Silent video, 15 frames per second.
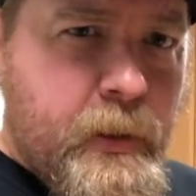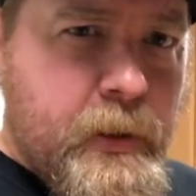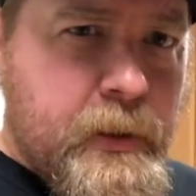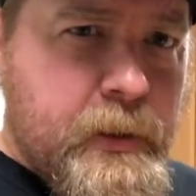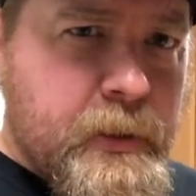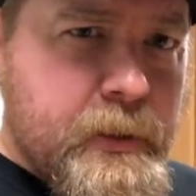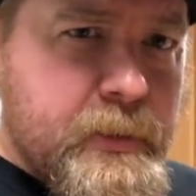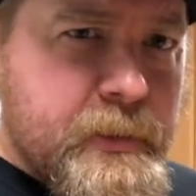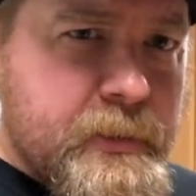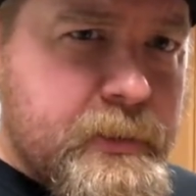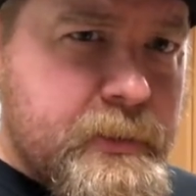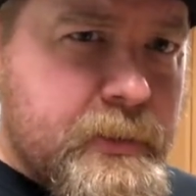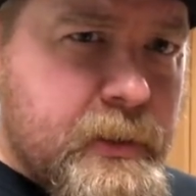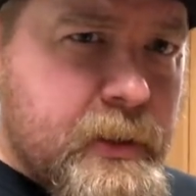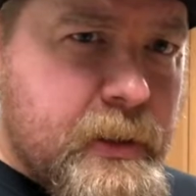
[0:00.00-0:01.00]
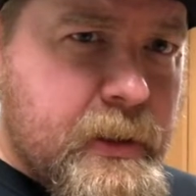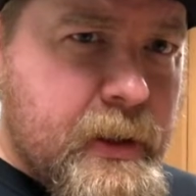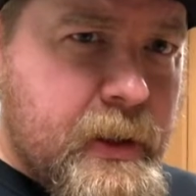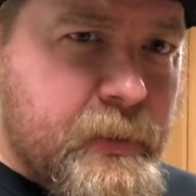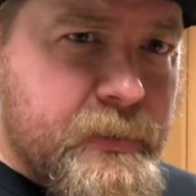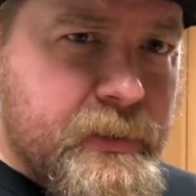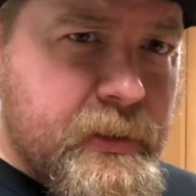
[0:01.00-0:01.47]
is
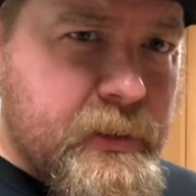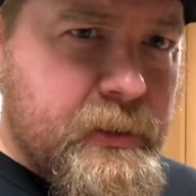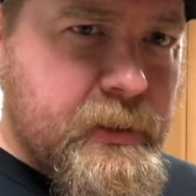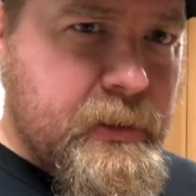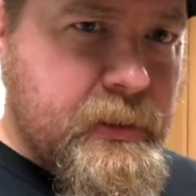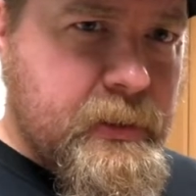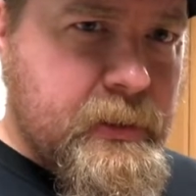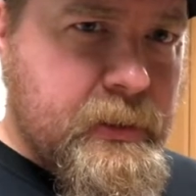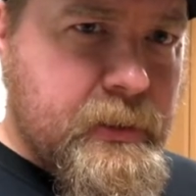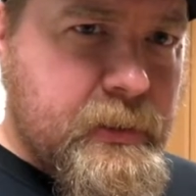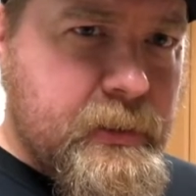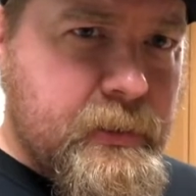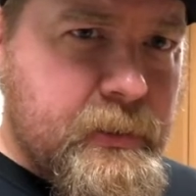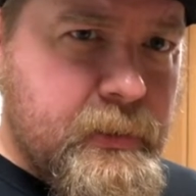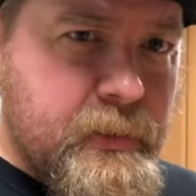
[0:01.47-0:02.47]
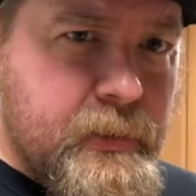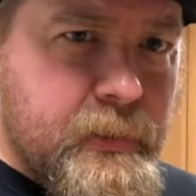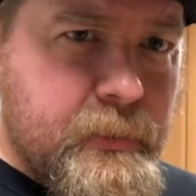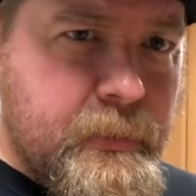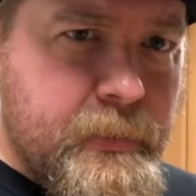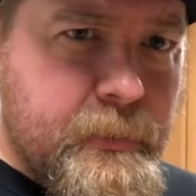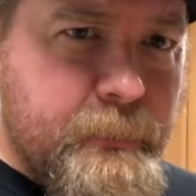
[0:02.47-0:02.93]
housing the
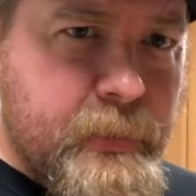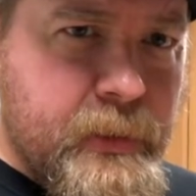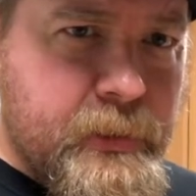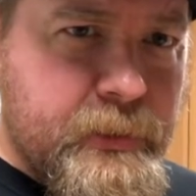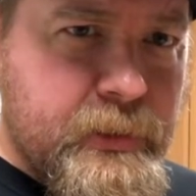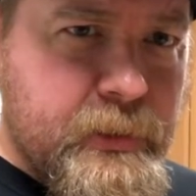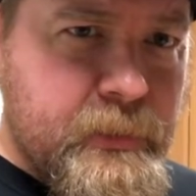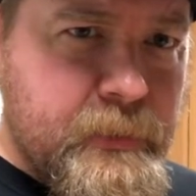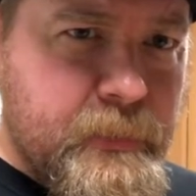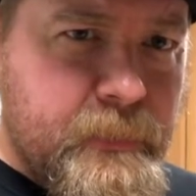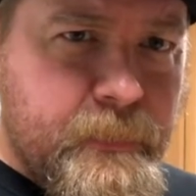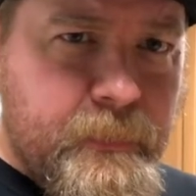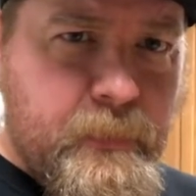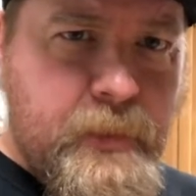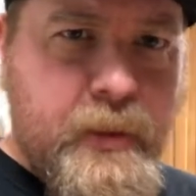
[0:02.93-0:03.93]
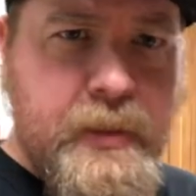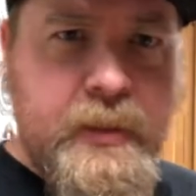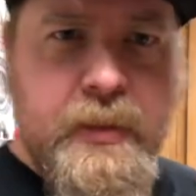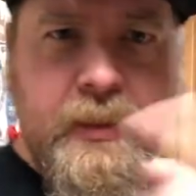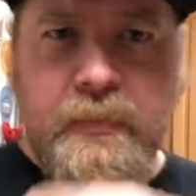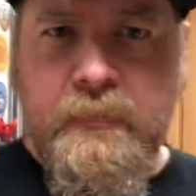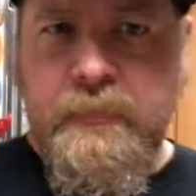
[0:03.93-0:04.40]
Belgian, and
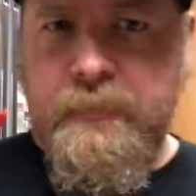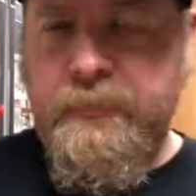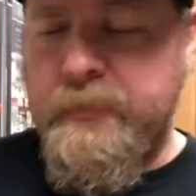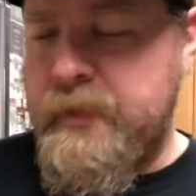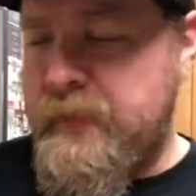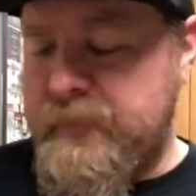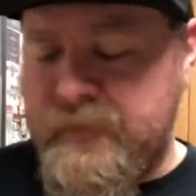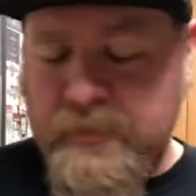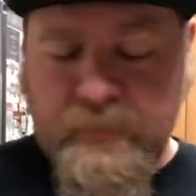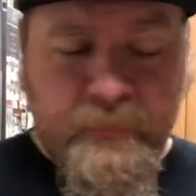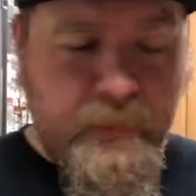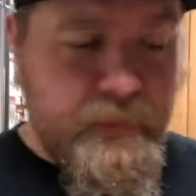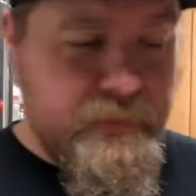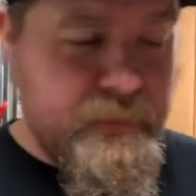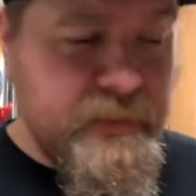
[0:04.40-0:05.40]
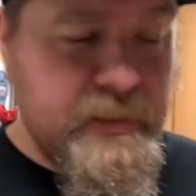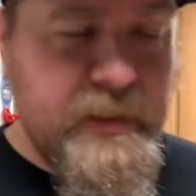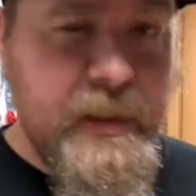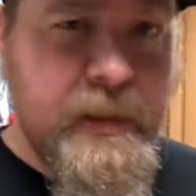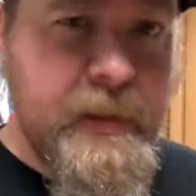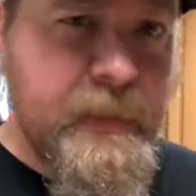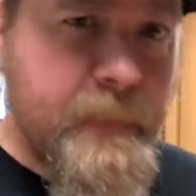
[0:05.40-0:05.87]
then obviously over here is the
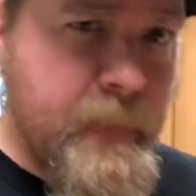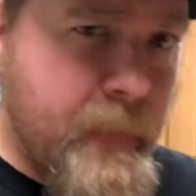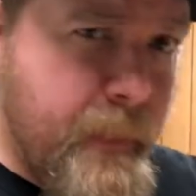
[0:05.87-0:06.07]
decan.